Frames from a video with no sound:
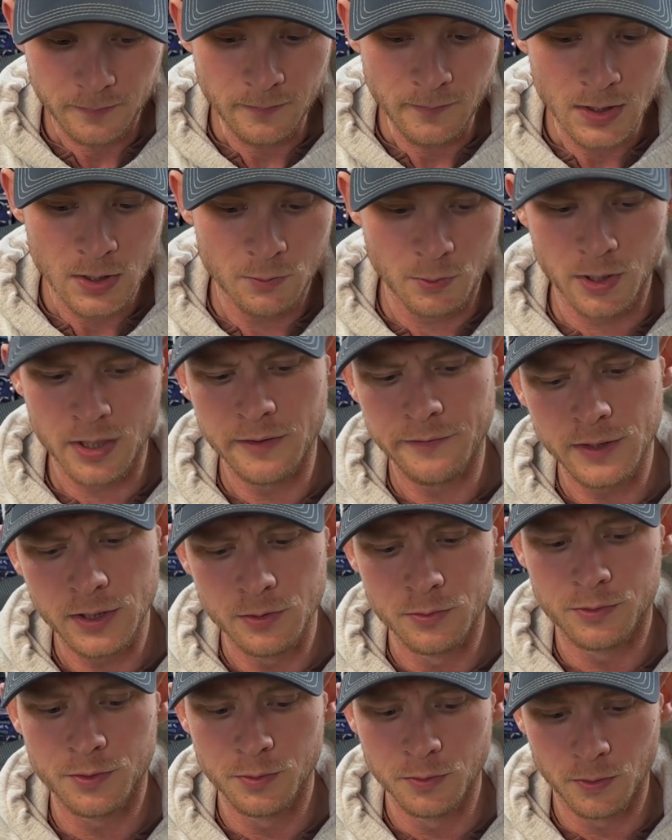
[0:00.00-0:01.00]
We're giving
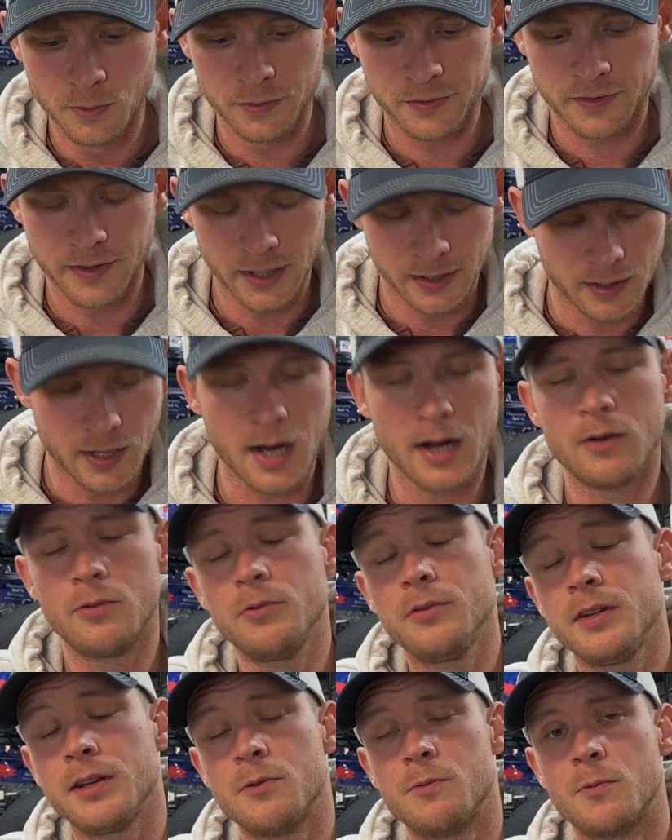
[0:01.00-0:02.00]
you tools that not
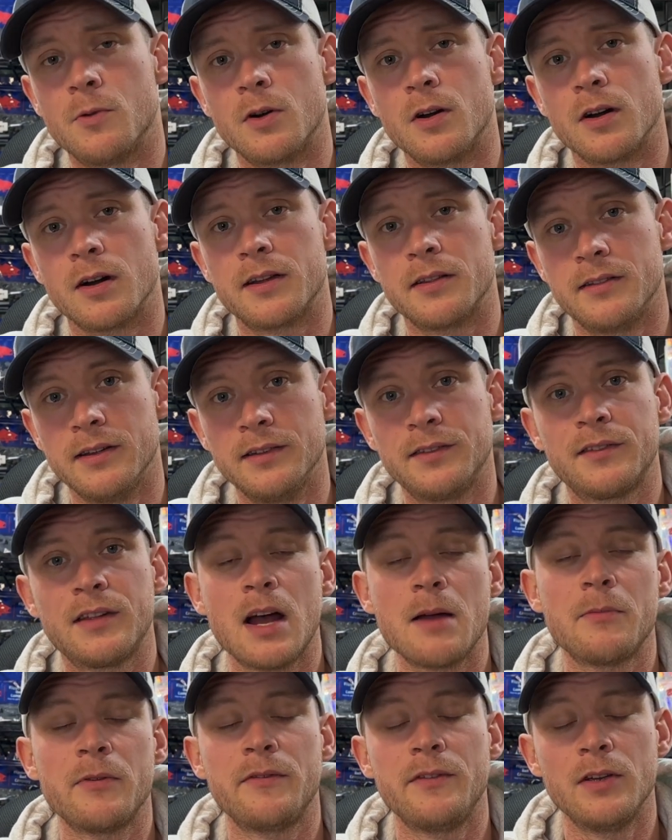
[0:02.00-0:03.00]
only work this
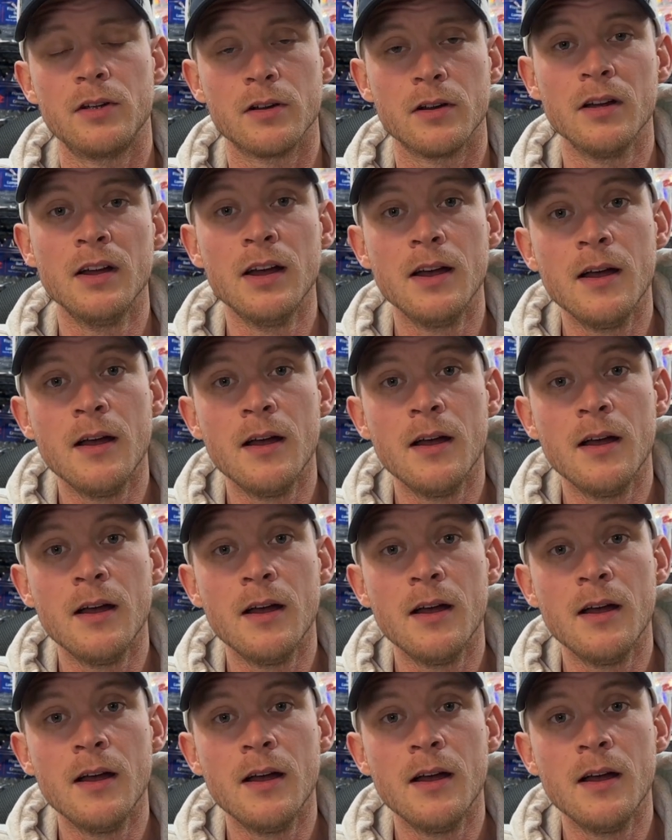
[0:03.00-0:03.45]
time of year,